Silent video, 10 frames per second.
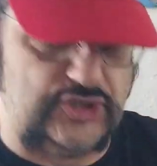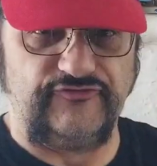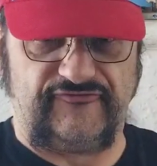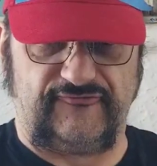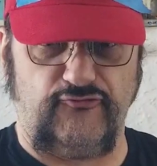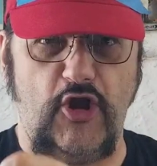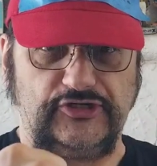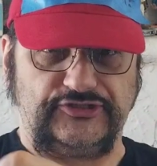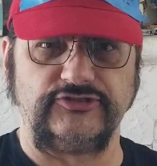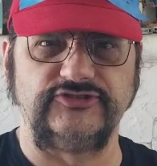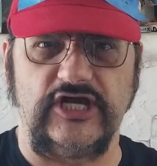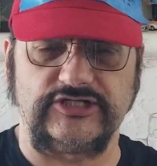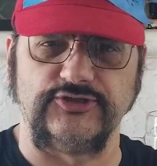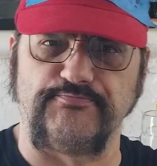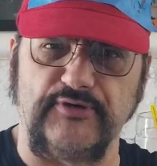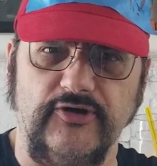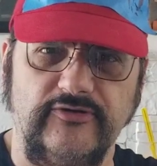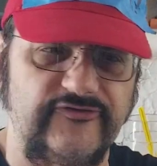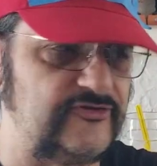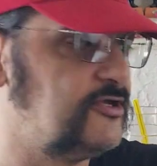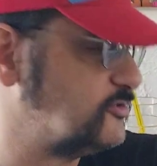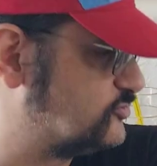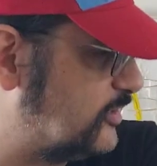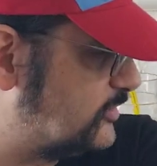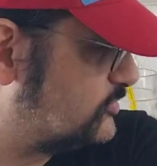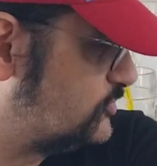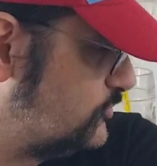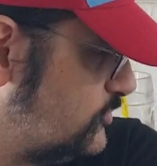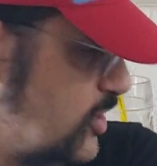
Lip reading: confront Dr. Birx, trying to